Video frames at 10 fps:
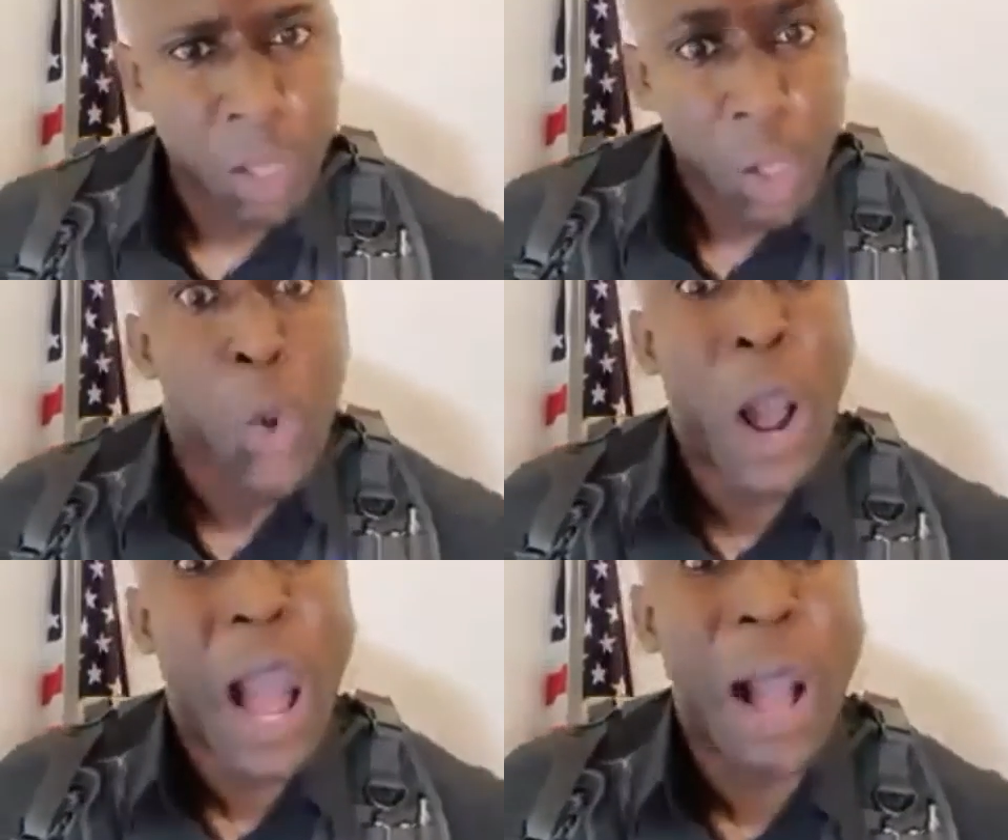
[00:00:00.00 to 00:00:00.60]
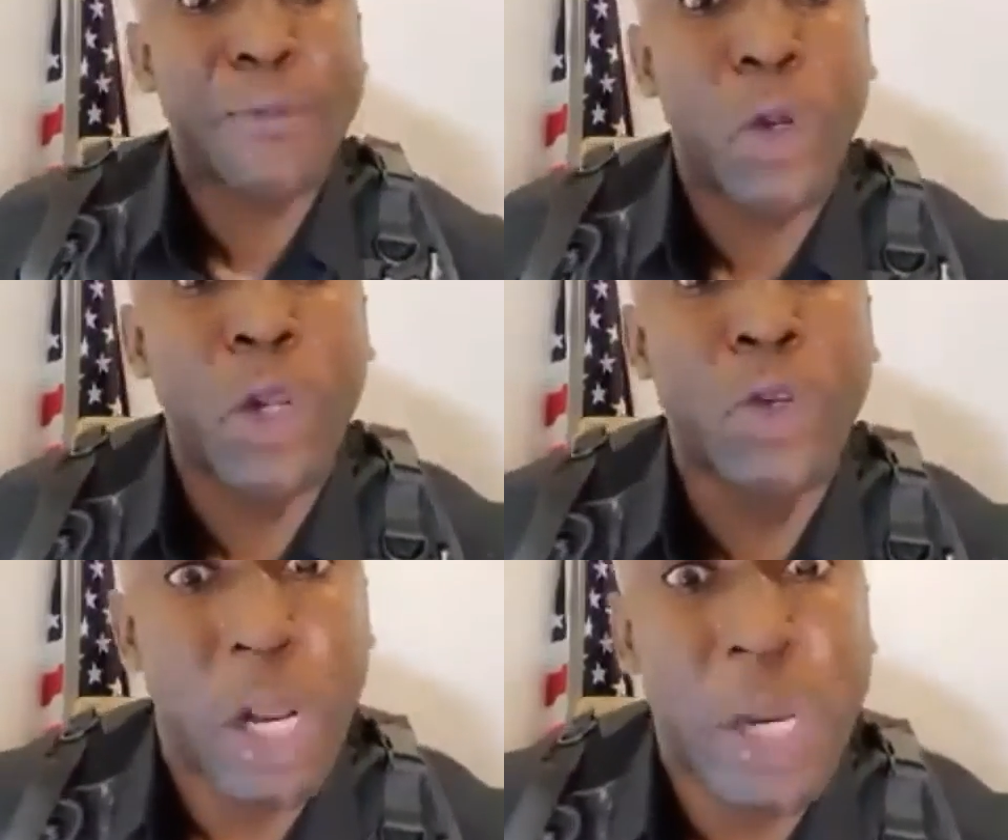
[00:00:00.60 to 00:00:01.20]
You are
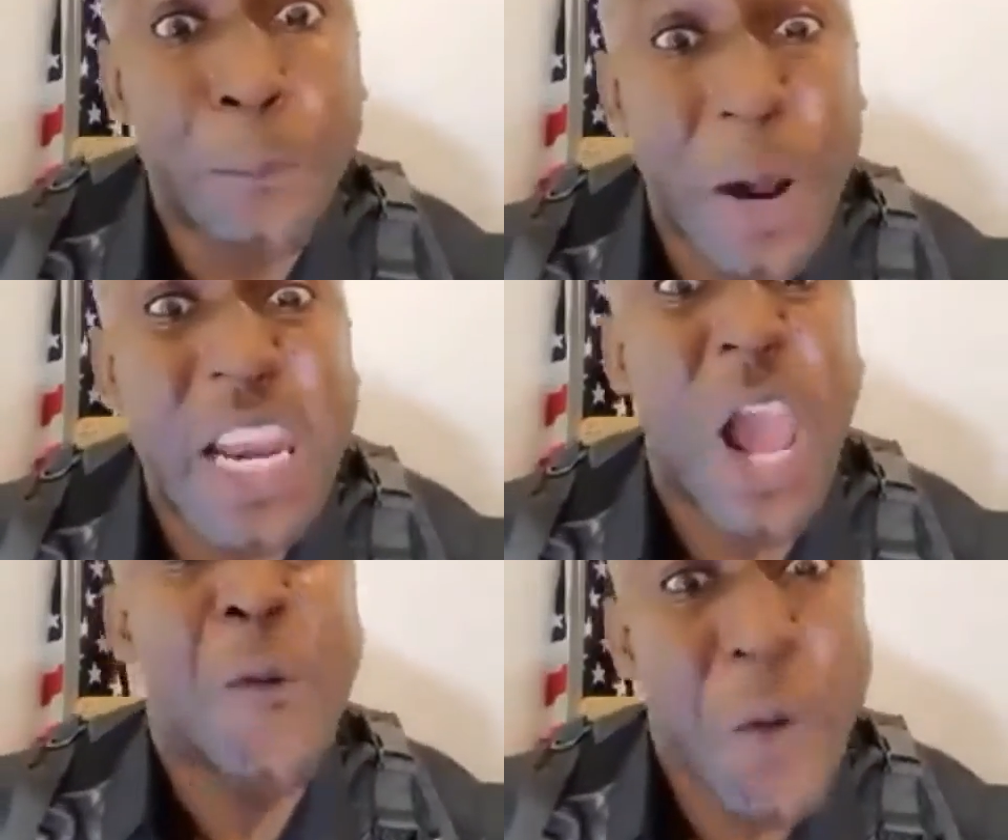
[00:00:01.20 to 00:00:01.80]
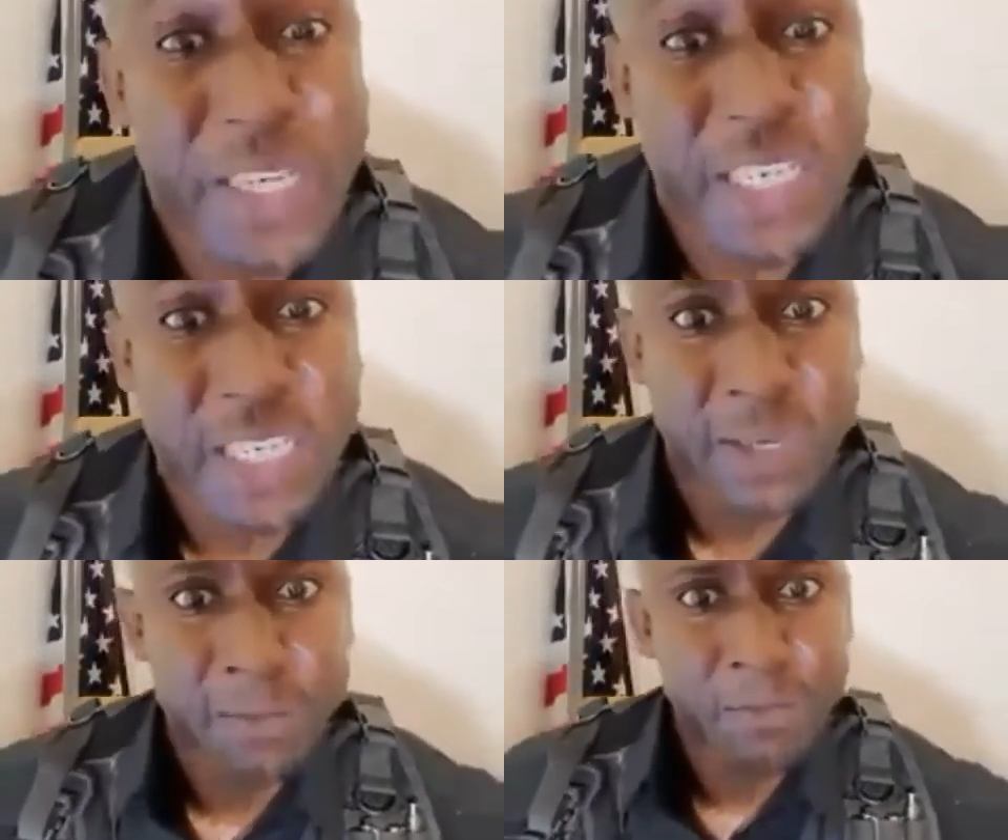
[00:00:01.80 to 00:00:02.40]
absolutely nothing but a
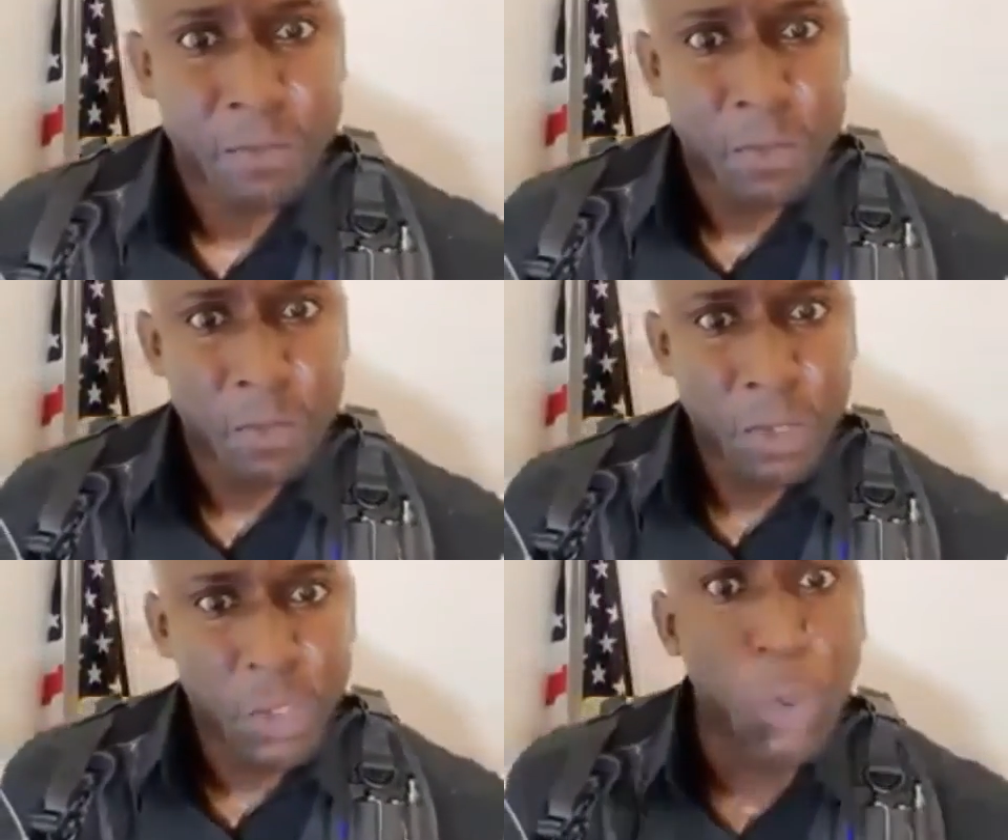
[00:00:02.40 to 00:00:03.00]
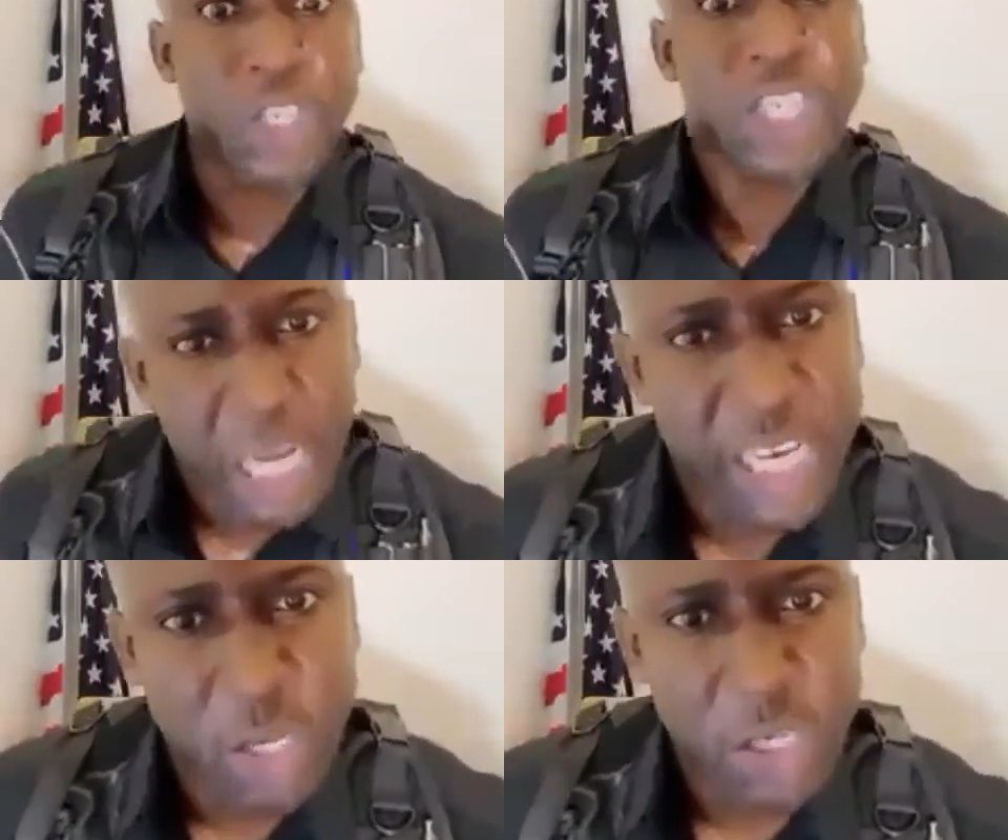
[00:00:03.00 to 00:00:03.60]
waste. You
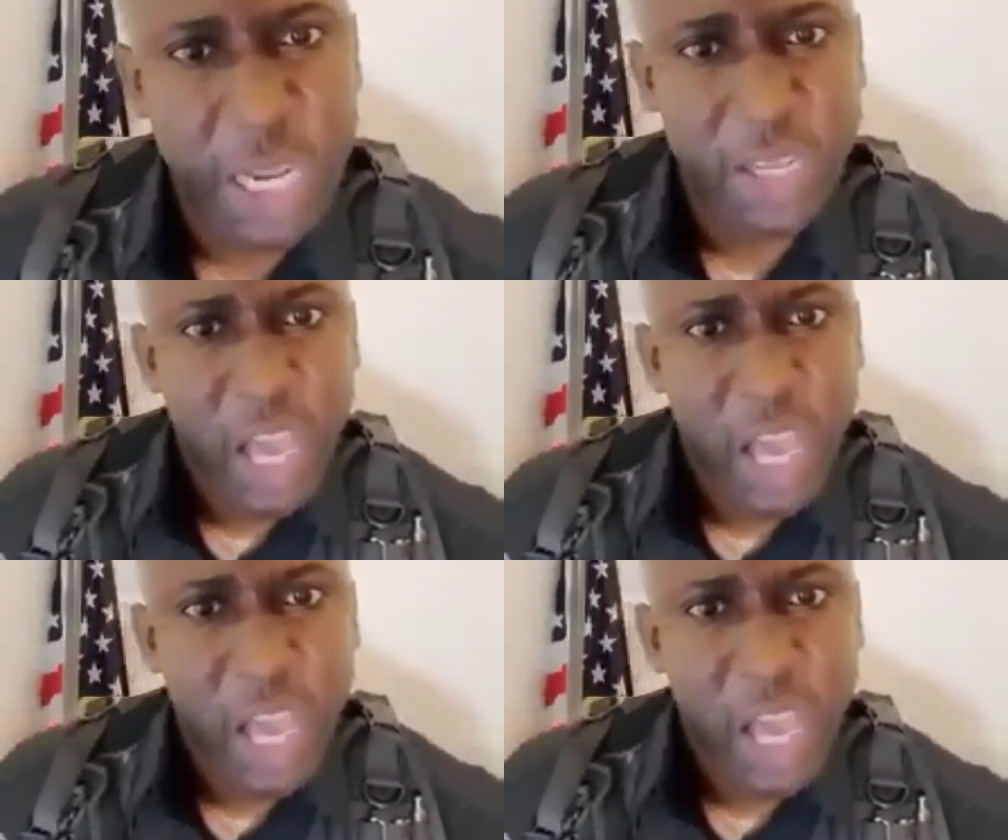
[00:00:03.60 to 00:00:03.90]
silly say